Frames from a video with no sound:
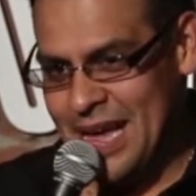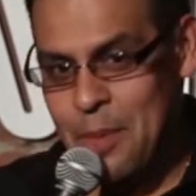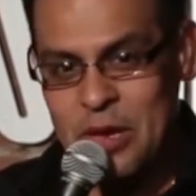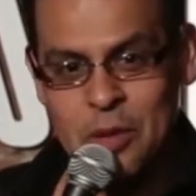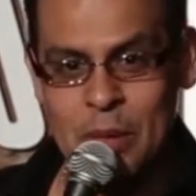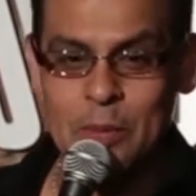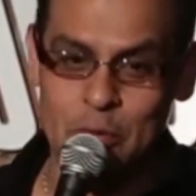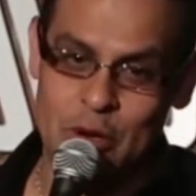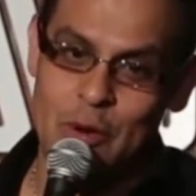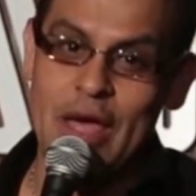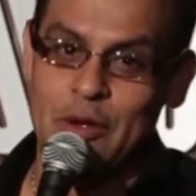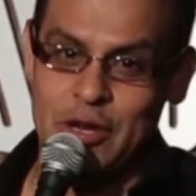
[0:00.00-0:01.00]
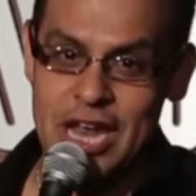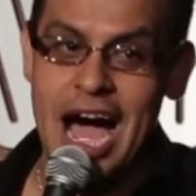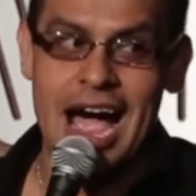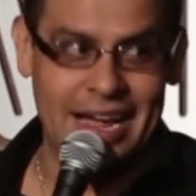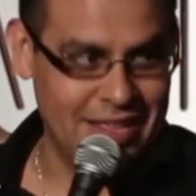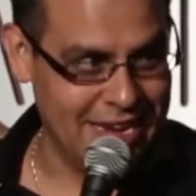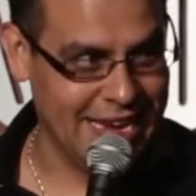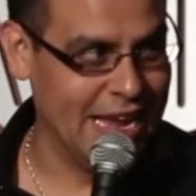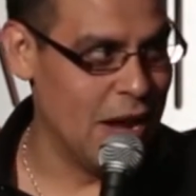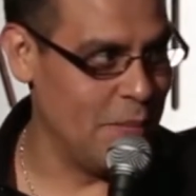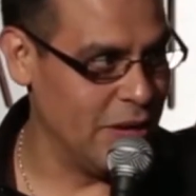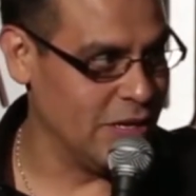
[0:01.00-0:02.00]
That means people would rather die than to
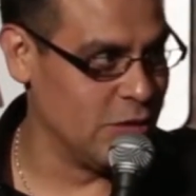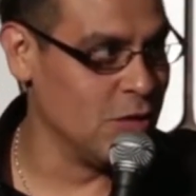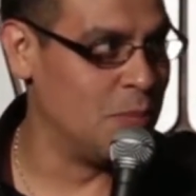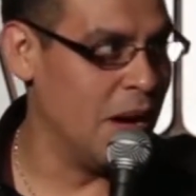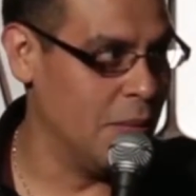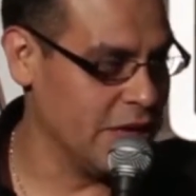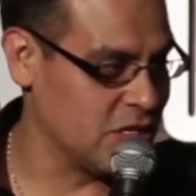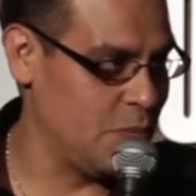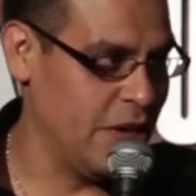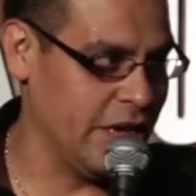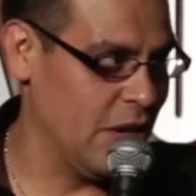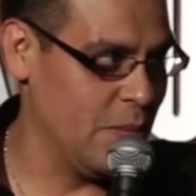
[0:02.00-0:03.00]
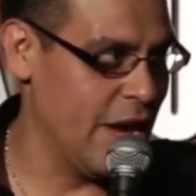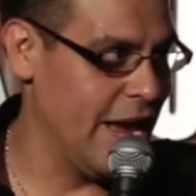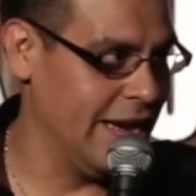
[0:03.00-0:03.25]
get up and do public speaking,